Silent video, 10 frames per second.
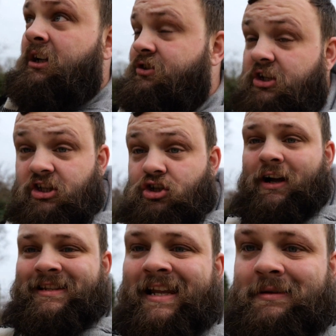just to
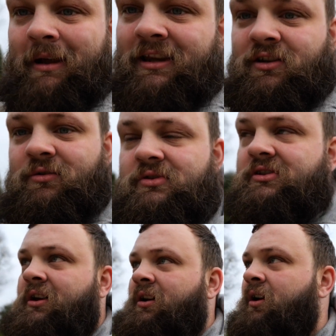translate
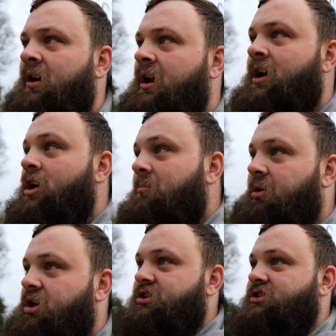menus,
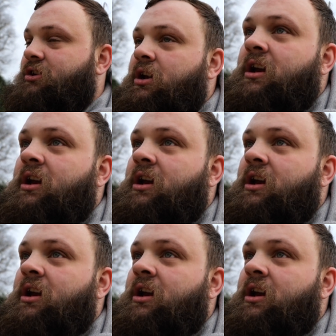because